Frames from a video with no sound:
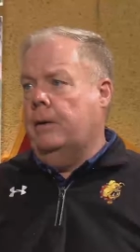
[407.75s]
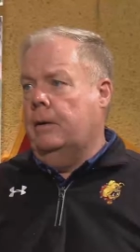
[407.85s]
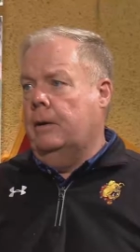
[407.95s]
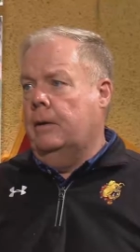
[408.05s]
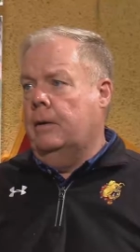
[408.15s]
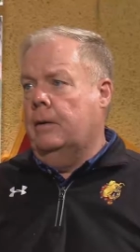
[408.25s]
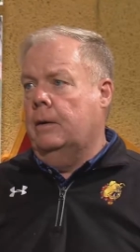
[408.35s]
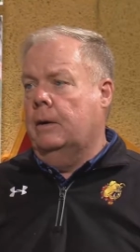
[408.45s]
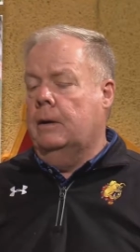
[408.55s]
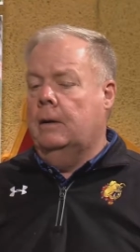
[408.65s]
of the year.
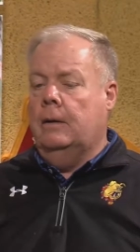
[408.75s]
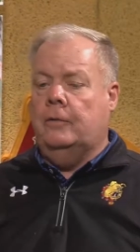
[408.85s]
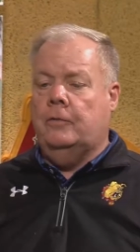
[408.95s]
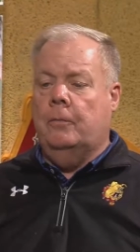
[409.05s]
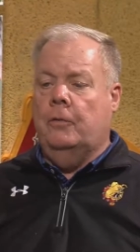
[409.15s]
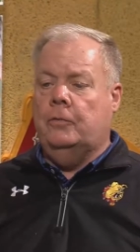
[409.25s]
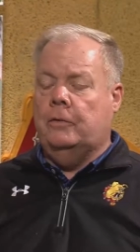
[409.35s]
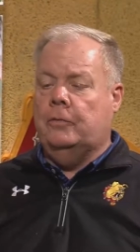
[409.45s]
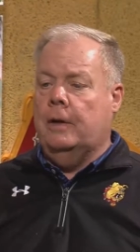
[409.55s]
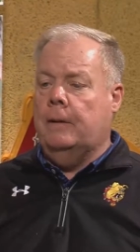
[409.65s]
Uh, that's the most
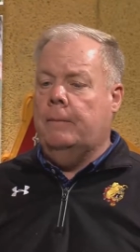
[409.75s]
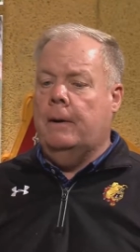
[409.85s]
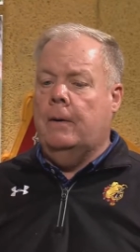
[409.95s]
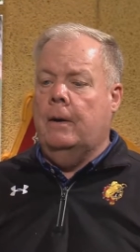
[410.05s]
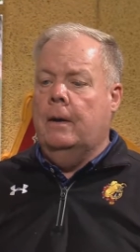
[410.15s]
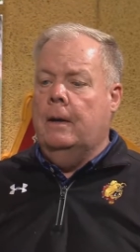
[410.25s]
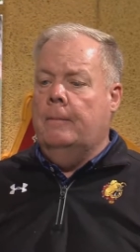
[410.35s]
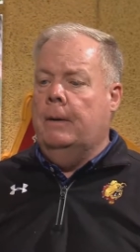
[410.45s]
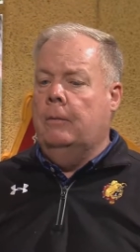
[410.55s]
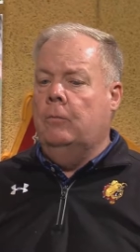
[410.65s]
exciting part.
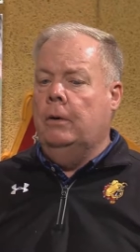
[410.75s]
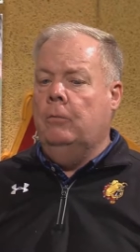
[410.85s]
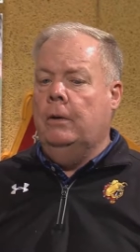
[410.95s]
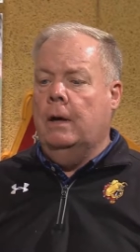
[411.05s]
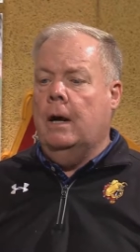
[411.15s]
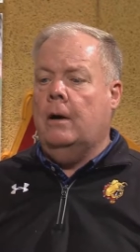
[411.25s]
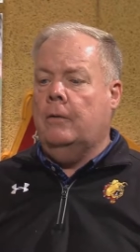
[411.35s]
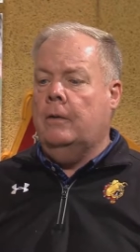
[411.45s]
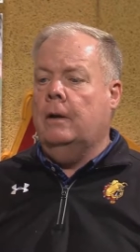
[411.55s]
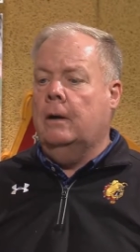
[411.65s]
But we, we are,
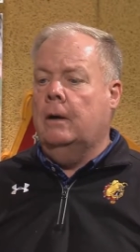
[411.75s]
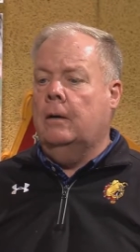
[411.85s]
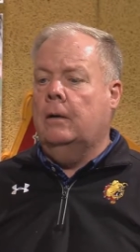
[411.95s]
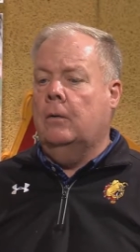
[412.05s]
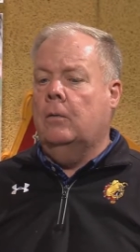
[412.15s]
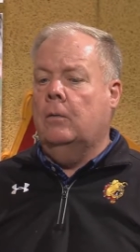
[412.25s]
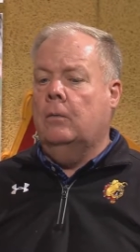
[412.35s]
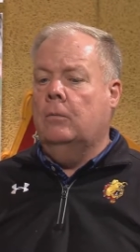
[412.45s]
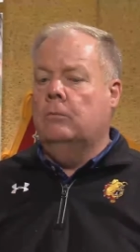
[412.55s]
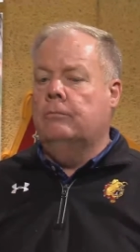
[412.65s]
uh, you know,
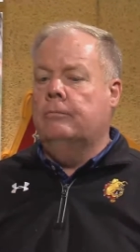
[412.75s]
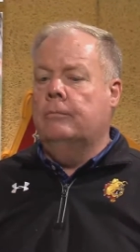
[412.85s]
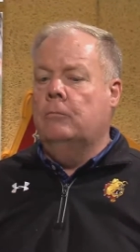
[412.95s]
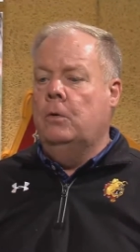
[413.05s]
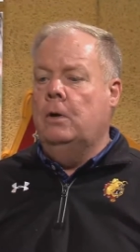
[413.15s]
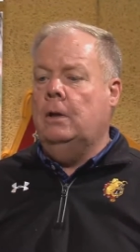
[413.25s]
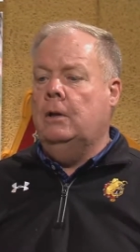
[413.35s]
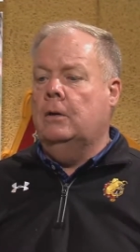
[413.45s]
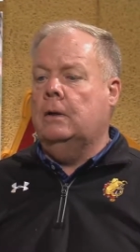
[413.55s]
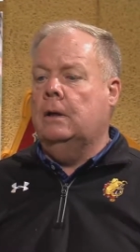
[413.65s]
really
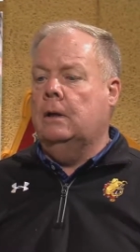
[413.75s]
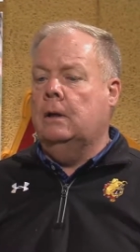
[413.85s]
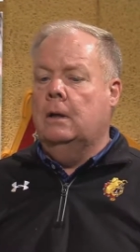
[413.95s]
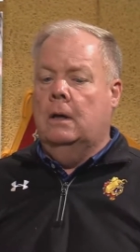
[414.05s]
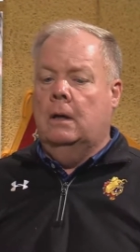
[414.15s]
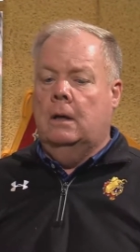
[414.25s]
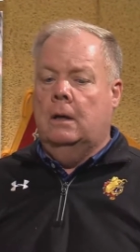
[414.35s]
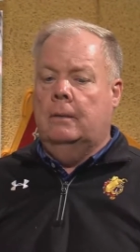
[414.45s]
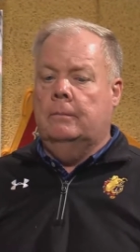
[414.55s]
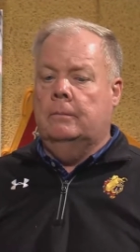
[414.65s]
looking
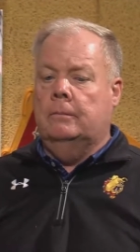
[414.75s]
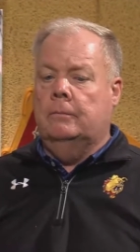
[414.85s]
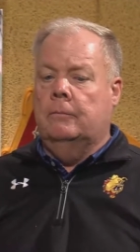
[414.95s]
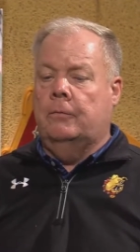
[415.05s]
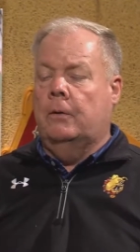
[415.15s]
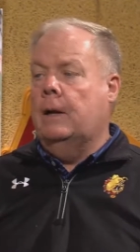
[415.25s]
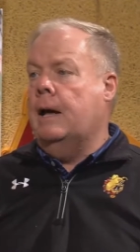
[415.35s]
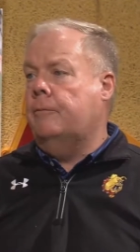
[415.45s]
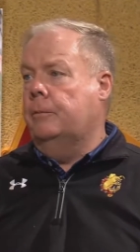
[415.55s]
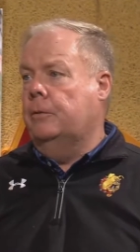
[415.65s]
um, for a
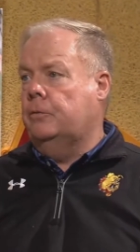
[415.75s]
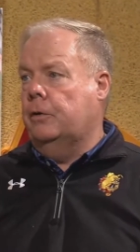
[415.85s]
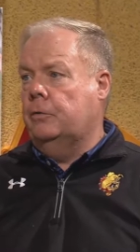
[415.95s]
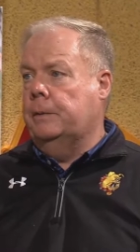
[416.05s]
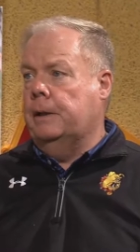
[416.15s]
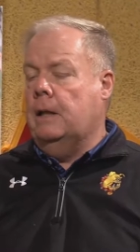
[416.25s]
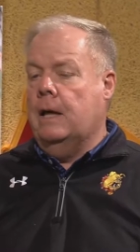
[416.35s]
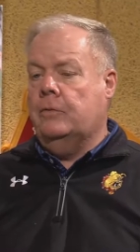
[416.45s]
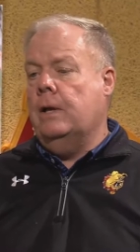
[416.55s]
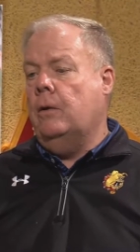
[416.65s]
lot from this freshman
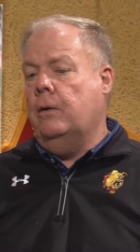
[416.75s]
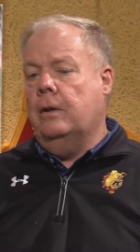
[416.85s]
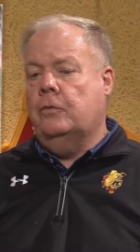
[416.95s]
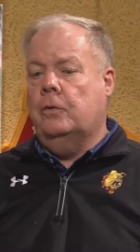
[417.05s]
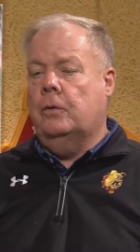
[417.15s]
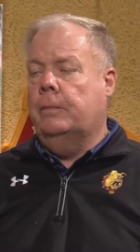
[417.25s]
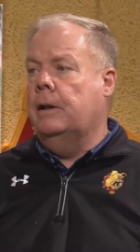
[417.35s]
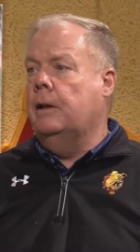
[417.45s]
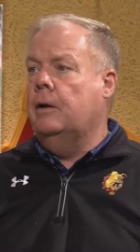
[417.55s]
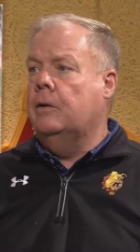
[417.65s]
class, not only this year, but
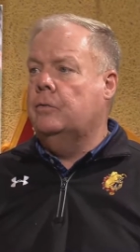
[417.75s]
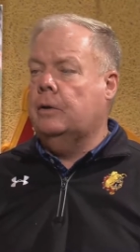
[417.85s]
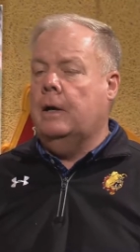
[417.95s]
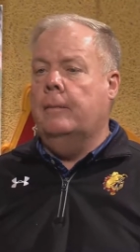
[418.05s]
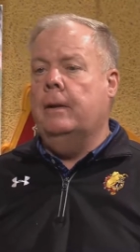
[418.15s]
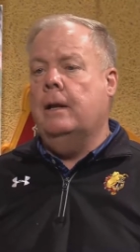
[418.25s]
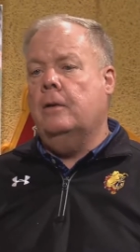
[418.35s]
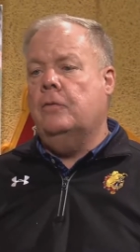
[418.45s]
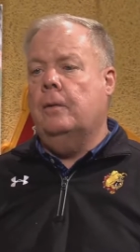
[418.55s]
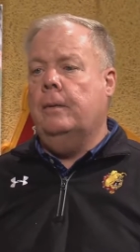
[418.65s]
in the years to come. And the
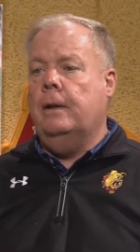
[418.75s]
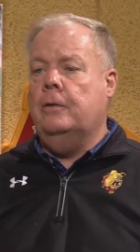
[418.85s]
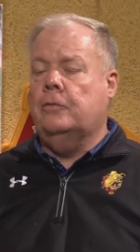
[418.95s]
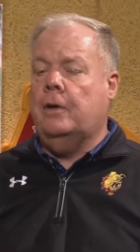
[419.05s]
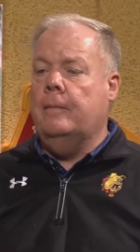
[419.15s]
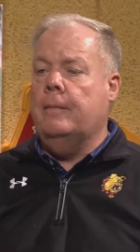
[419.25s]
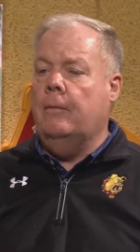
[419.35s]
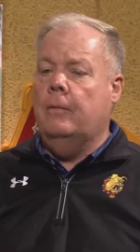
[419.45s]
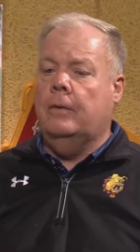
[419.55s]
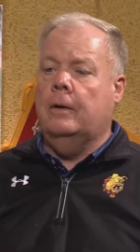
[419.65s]
NCAA just came
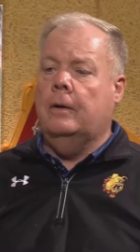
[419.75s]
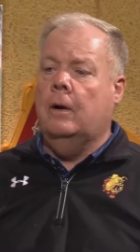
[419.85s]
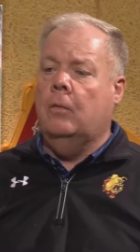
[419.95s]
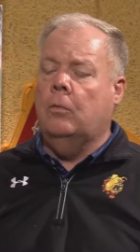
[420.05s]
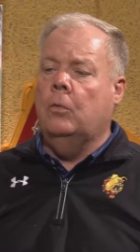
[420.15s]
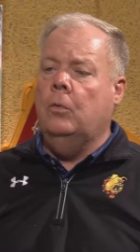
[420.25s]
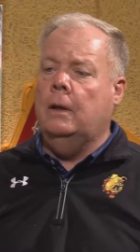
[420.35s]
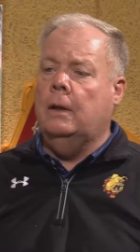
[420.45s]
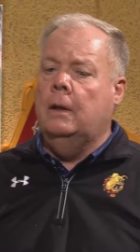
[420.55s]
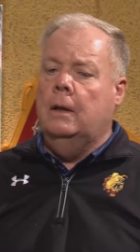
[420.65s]
out with a, a
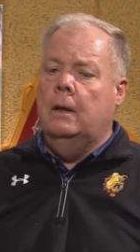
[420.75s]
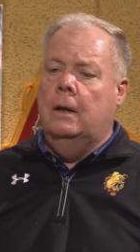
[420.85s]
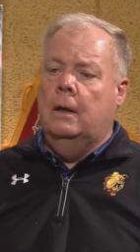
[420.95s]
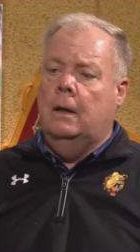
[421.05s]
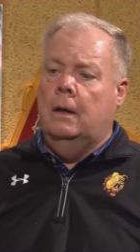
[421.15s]
ruling uh,